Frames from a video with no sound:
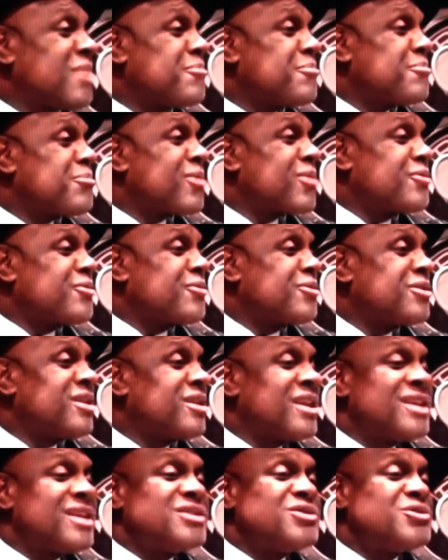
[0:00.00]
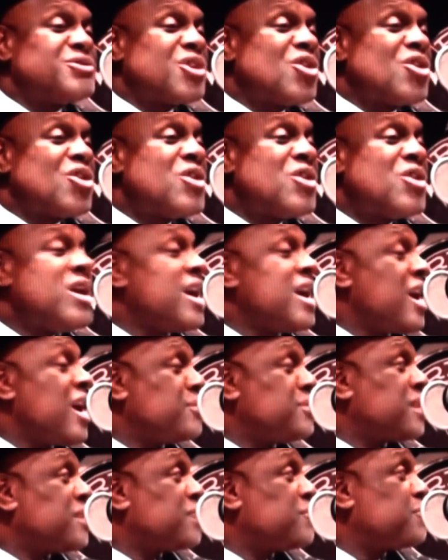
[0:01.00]
to our break. We're gonna let you go.
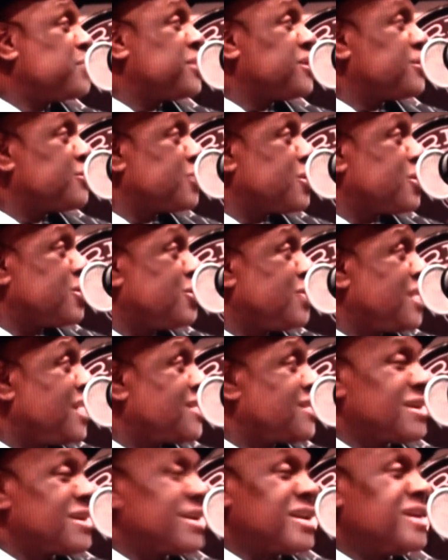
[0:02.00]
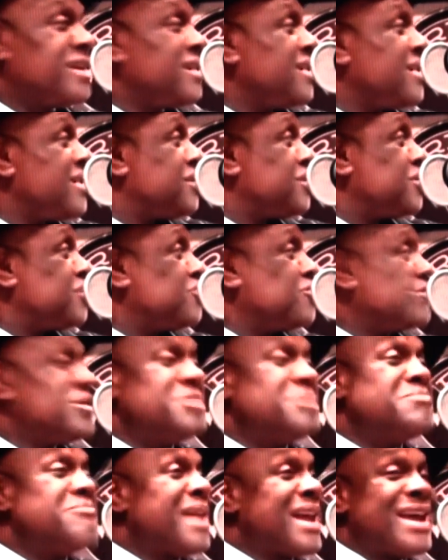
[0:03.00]
I'm taking pictures with you next to the, the
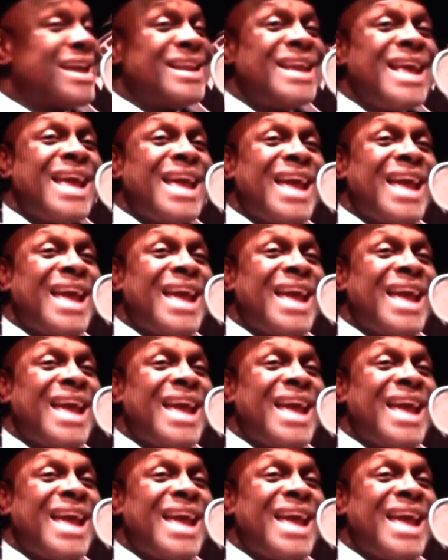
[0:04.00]
wooden man.